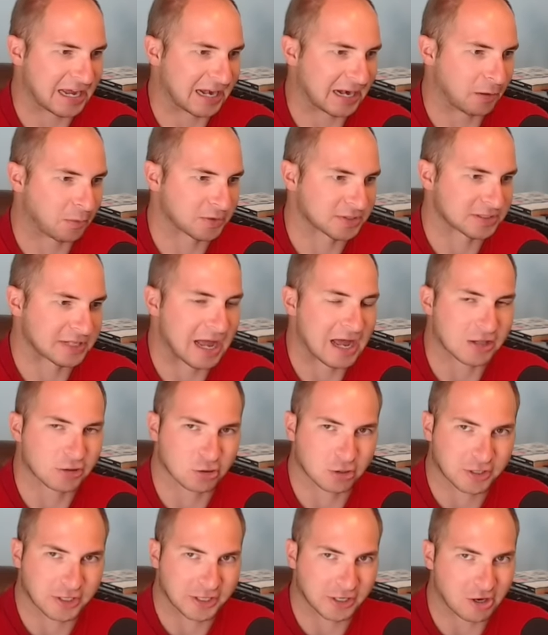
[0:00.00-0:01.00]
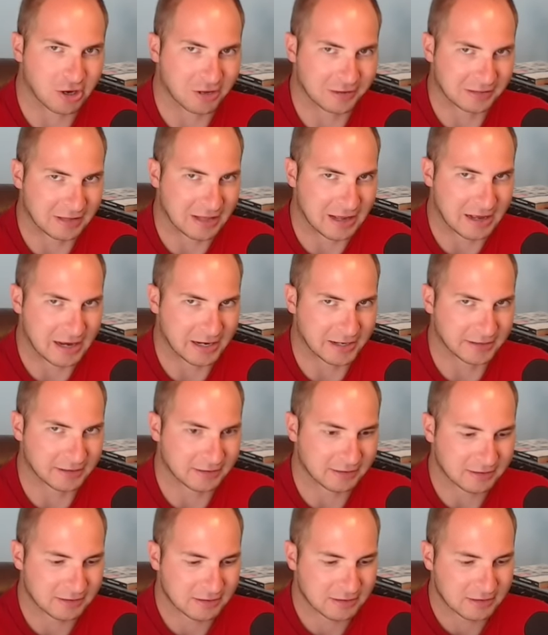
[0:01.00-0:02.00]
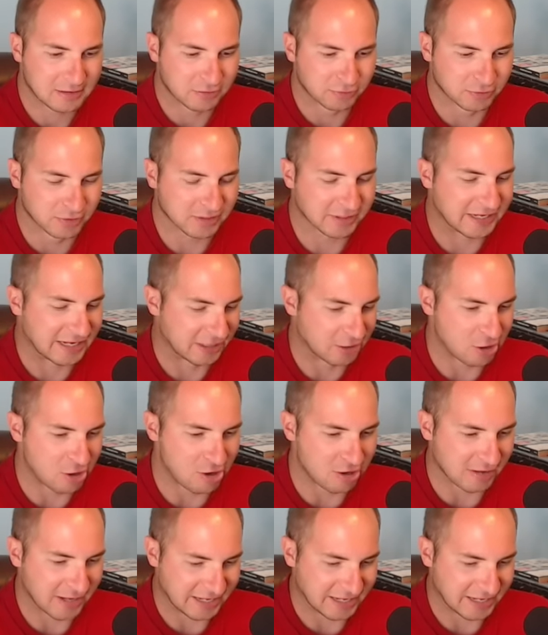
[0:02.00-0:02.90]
and I was not looking online really at all.